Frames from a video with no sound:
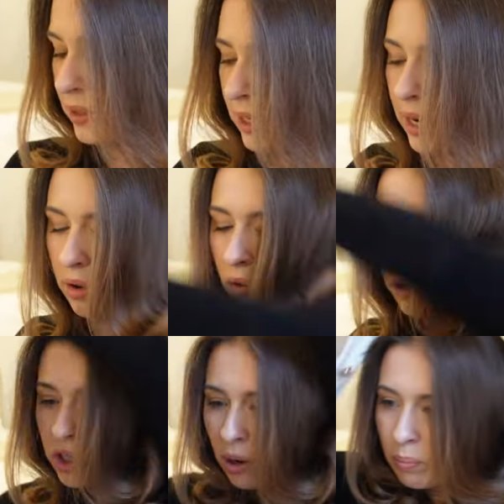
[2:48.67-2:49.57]
stick
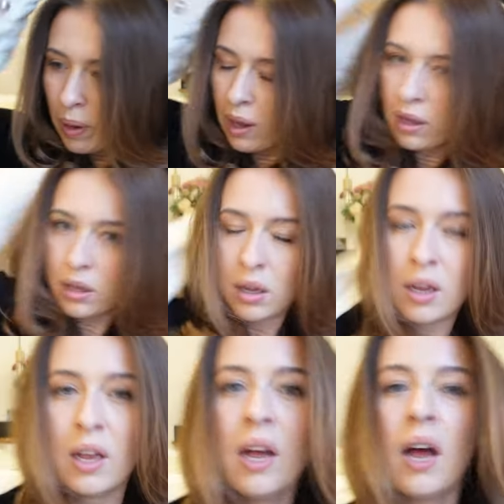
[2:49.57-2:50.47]
on a jumper
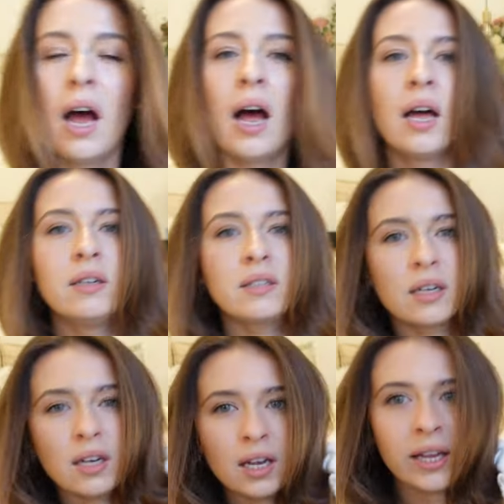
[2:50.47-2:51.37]
and
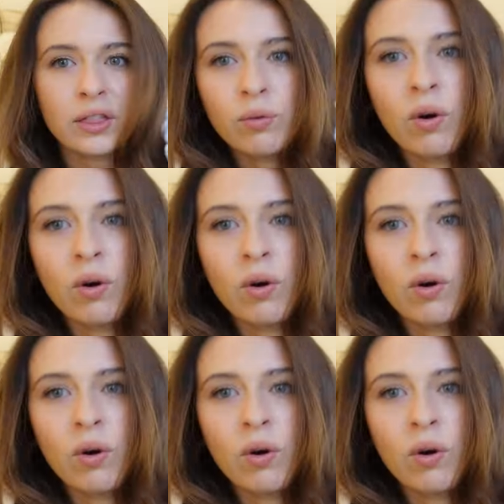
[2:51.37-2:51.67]
hit the